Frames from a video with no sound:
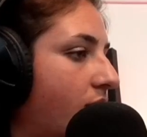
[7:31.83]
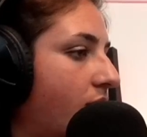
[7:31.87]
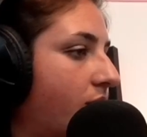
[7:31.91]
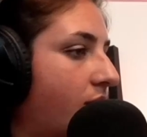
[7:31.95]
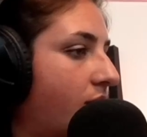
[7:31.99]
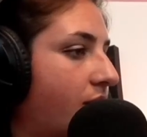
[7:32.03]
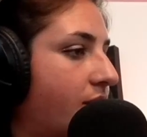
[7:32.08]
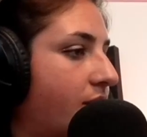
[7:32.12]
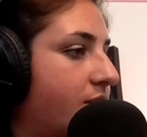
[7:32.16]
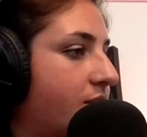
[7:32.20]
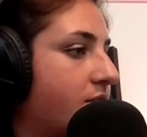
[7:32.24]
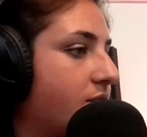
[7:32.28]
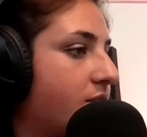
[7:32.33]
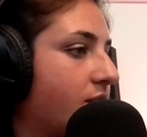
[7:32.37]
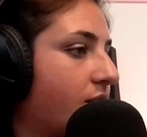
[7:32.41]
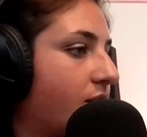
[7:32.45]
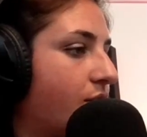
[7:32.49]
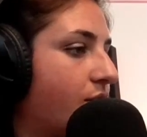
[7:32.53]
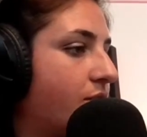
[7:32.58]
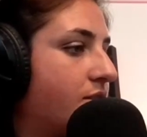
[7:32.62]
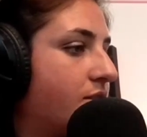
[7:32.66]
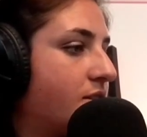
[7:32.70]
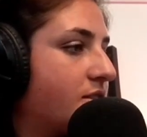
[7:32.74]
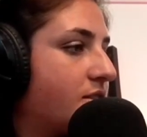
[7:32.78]
It
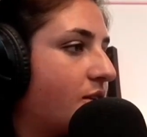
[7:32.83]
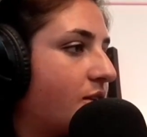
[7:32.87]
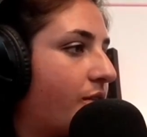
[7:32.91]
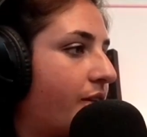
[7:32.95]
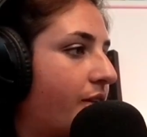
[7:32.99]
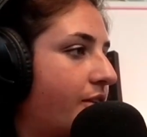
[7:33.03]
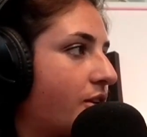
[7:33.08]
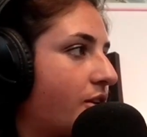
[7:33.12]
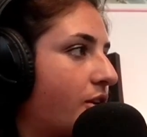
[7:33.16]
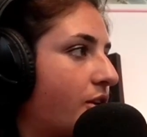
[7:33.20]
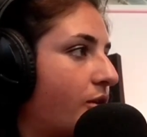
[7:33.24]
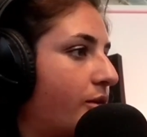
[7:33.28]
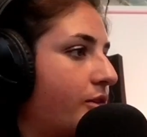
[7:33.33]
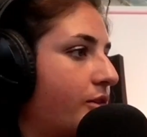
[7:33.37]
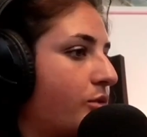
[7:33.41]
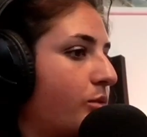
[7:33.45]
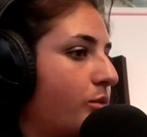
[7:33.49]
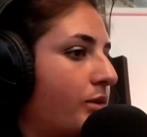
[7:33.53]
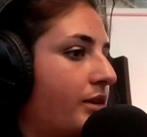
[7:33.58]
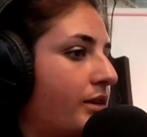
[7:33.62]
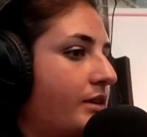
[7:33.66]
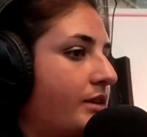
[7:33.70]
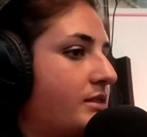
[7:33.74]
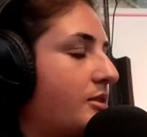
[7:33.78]
goes to someone that's always
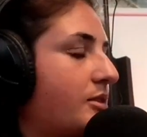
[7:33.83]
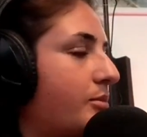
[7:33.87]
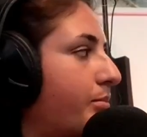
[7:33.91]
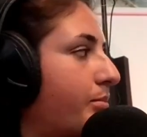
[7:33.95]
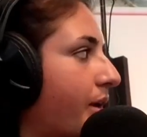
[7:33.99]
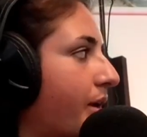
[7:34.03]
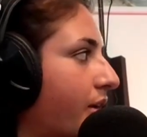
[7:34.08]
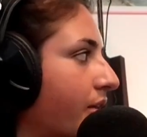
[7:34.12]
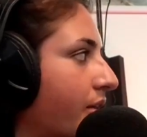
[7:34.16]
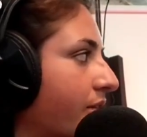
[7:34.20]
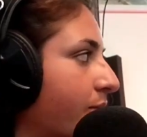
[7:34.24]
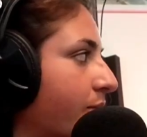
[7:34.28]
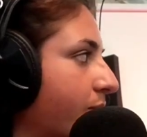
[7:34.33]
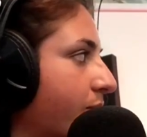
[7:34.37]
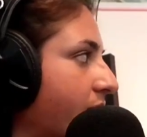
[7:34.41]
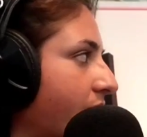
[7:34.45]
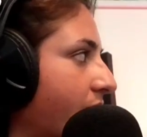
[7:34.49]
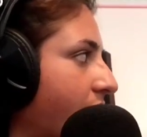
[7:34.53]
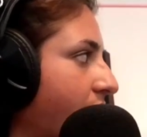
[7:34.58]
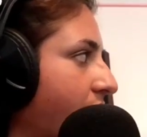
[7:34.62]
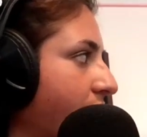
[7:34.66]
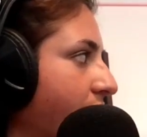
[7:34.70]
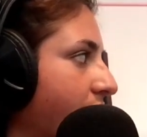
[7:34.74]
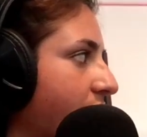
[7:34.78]
willing to better
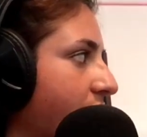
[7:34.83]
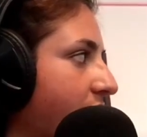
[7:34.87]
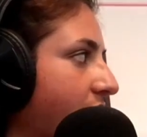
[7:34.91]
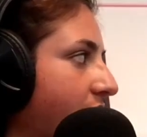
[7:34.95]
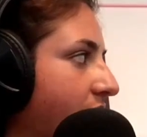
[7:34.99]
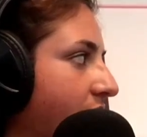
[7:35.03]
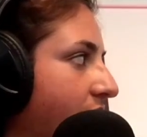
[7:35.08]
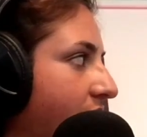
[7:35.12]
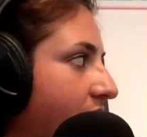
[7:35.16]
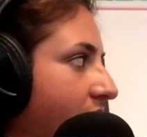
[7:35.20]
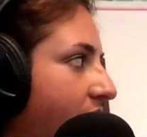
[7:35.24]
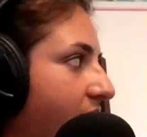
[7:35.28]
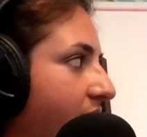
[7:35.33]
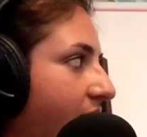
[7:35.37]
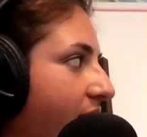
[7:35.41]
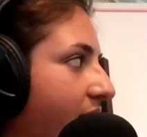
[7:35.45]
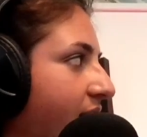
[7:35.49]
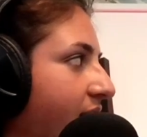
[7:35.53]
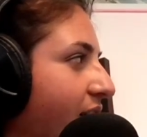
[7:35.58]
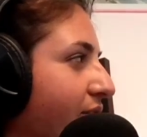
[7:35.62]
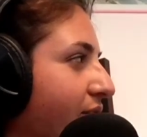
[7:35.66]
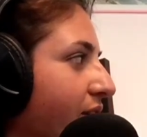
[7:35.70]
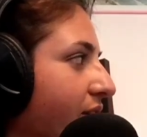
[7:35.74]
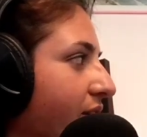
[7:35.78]
themselves. They
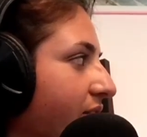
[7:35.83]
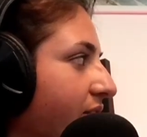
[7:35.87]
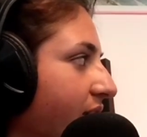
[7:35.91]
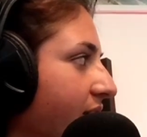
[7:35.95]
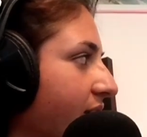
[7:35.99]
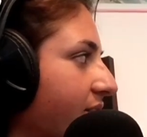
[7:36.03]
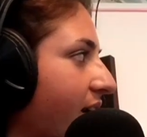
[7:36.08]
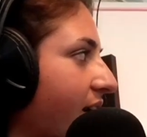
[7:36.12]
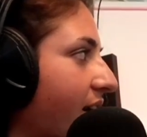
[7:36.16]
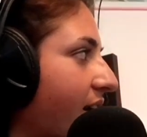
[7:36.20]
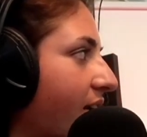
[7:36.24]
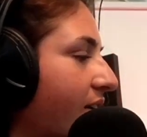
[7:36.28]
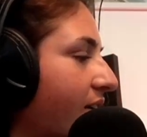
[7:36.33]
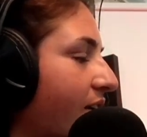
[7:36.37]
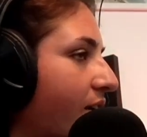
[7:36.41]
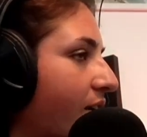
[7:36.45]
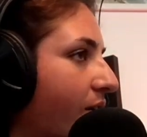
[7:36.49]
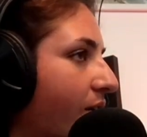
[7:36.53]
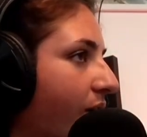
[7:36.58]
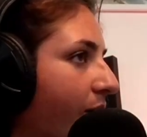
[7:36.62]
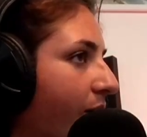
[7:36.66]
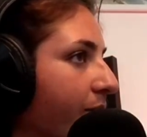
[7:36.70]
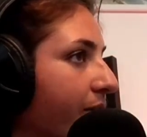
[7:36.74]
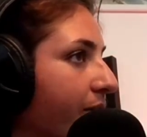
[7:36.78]
never think that, oh,
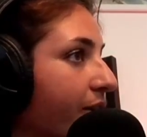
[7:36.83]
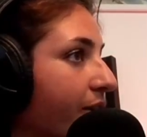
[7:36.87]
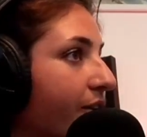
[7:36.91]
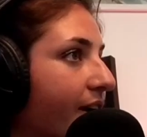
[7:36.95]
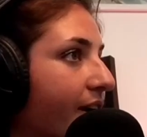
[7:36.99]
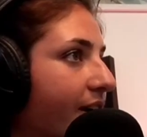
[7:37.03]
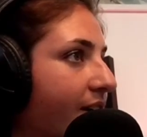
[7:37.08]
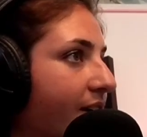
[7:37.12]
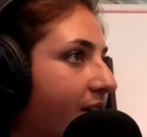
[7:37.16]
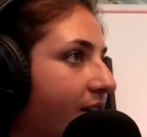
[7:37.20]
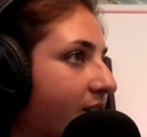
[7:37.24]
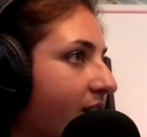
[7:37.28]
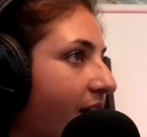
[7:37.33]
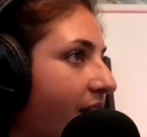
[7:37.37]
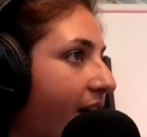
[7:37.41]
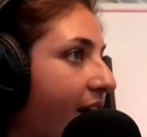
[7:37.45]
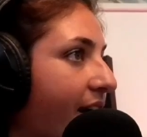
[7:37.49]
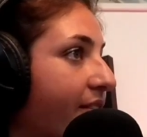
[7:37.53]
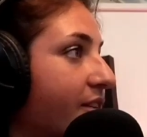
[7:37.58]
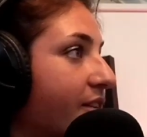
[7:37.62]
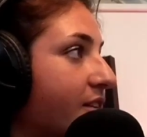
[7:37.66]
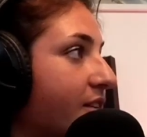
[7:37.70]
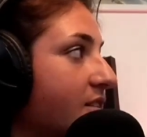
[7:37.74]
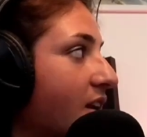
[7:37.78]
I'm the greatest, I have
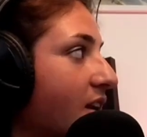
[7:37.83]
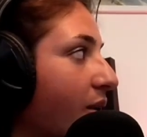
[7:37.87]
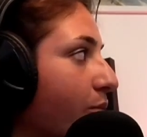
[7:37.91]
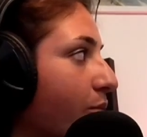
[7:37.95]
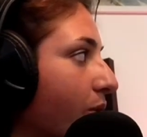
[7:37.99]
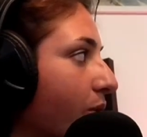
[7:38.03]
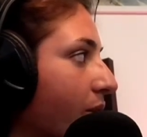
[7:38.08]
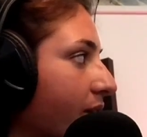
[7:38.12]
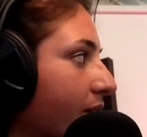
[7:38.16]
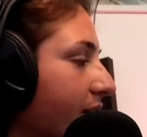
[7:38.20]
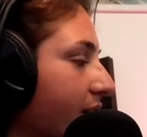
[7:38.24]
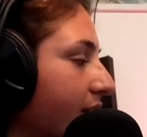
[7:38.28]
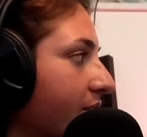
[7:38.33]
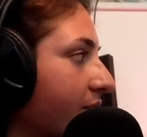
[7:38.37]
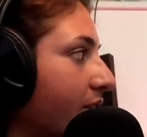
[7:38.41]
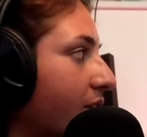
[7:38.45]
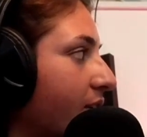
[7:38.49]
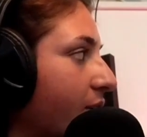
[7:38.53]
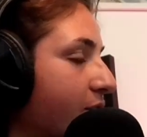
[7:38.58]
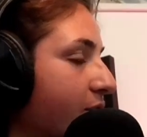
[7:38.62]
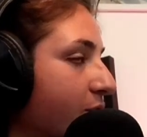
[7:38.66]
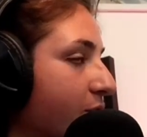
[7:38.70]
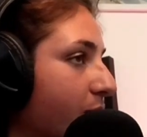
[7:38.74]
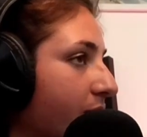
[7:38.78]
to stop working. They're
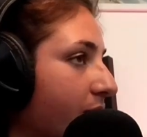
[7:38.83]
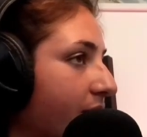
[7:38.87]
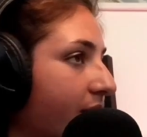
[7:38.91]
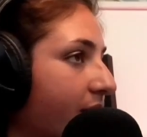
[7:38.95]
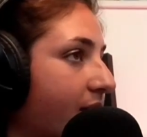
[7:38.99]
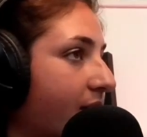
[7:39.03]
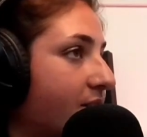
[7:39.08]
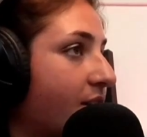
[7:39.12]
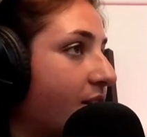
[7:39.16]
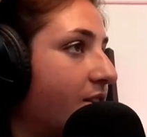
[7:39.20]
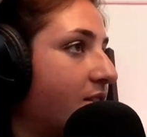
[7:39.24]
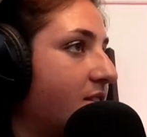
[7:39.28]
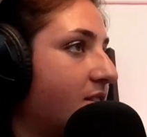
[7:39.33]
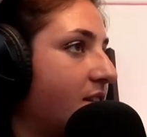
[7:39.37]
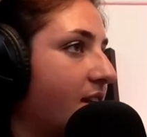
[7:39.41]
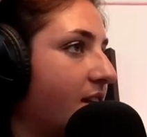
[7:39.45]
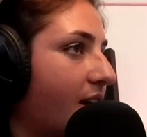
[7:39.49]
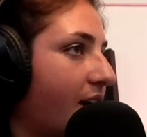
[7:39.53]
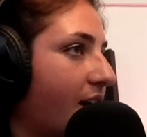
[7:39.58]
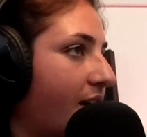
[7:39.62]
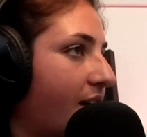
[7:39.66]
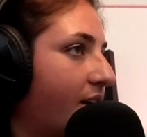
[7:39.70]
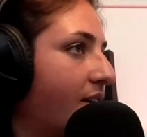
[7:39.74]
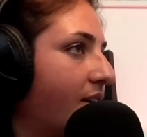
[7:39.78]
always working as hard as they
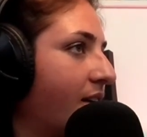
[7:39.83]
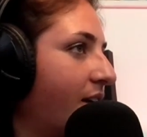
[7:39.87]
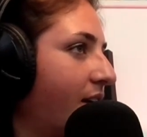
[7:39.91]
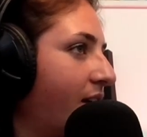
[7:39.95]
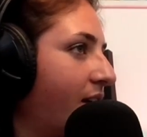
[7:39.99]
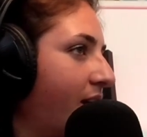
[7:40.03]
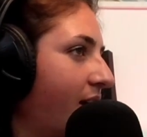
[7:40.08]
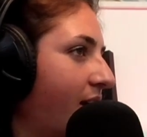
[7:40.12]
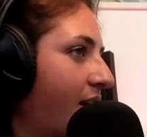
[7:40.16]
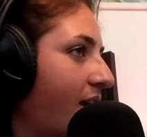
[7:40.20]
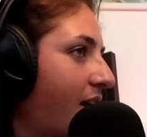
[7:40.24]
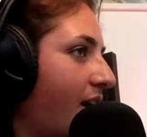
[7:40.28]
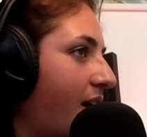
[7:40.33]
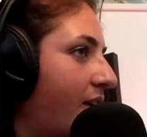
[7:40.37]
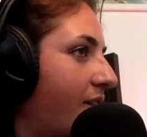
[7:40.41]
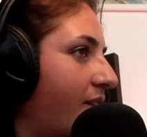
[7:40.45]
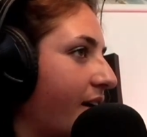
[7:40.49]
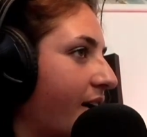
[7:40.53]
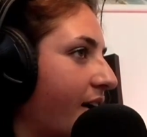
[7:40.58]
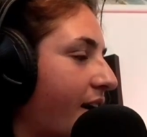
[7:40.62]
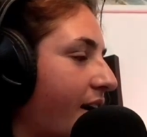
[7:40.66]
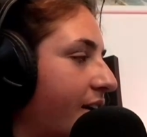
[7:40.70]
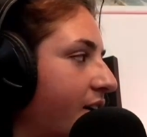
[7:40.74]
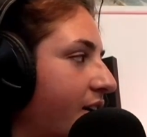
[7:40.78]
can. And they
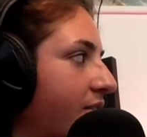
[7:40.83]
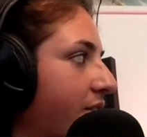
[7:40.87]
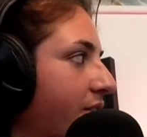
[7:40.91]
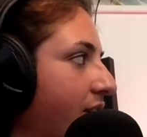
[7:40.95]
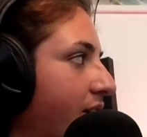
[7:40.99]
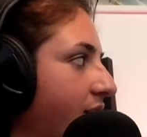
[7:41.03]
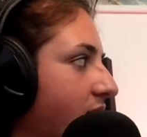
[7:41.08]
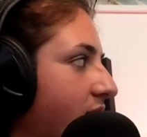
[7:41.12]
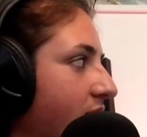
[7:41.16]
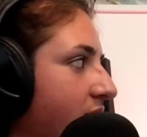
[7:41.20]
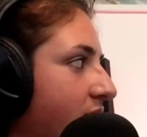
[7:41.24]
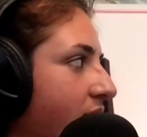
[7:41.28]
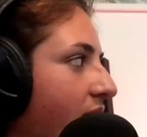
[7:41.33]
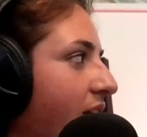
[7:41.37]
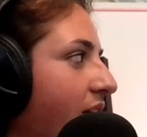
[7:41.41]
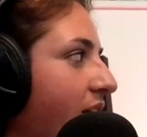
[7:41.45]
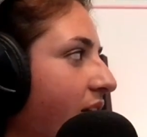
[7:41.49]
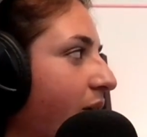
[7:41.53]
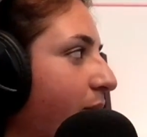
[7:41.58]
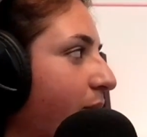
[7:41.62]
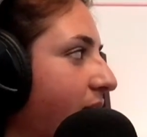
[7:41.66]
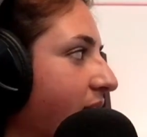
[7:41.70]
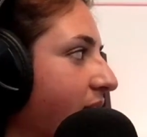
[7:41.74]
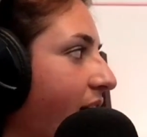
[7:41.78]
kind of instill that
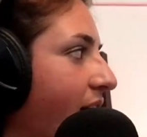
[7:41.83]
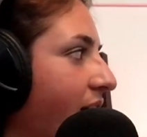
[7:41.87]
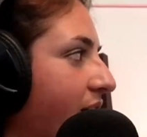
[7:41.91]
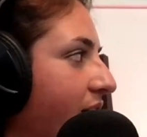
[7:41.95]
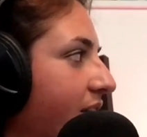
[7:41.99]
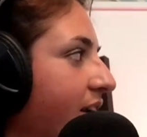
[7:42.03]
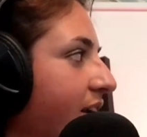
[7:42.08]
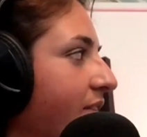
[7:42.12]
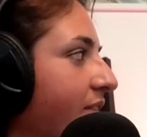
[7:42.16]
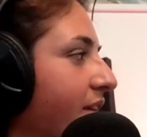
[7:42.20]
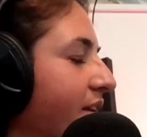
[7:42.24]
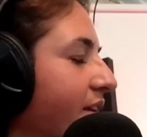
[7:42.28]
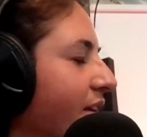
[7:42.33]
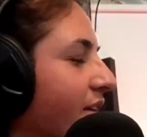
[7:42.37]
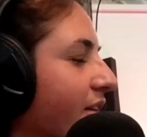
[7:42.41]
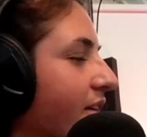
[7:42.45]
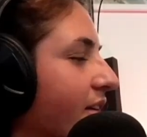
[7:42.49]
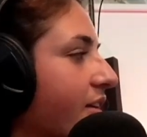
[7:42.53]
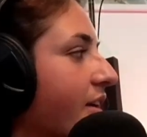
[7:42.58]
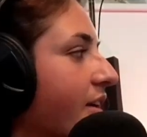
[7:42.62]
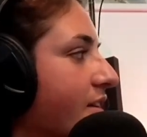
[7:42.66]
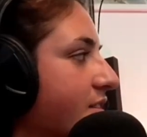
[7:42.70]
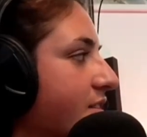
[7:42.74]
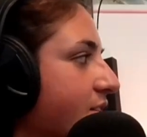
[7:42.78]
mentality in the younger
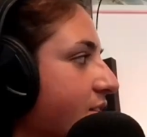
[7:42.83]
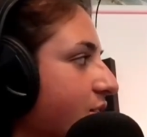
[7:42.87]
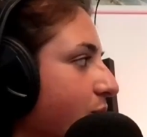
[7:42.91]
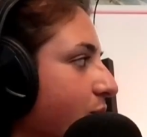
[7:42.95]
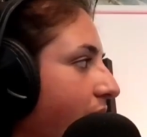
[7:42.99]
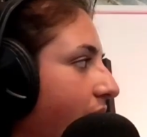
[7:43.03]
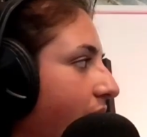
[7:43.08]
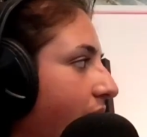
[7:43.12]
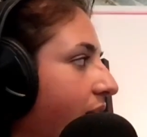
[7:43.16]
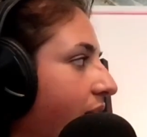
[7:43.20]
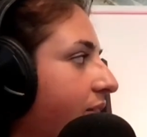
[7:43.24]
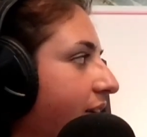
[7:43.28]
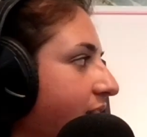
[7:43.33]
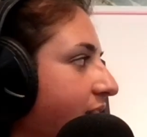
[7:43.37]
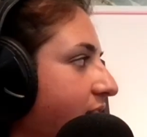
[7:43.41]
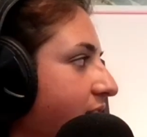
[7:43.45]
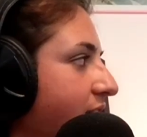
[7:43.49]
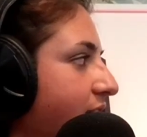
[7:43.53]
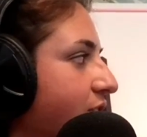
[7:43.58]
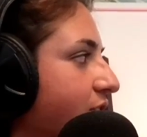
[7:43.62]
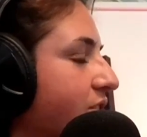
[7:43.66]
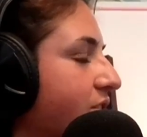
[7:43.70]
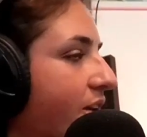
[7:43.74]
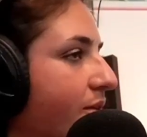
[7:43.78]
guards as well, and they
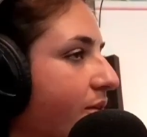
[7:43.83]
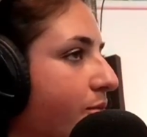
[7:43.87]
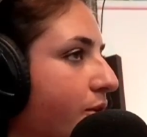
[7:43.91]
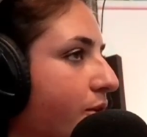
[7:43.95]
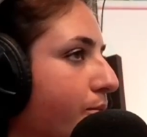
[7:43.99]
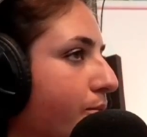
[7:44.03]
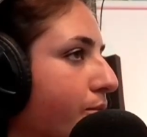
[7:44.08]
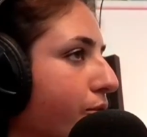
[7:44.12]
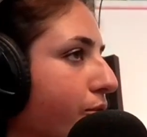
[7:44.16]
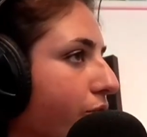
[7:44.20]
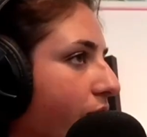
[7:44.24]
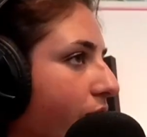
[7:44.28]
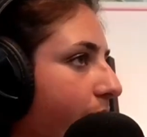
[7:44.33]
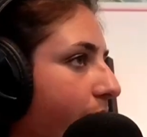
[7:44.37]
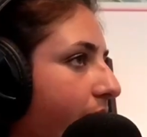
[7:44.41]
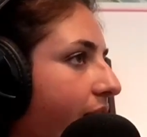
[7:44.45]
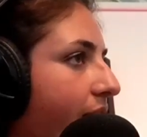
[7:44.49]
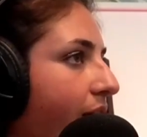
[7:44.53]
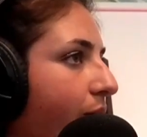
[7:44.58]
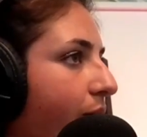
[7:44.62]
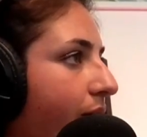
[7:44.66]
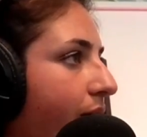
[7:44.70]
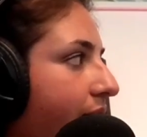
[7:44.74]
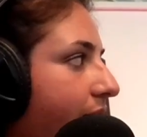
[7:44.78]
teach them to perform in
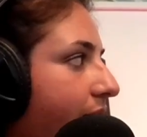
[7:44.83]
that way.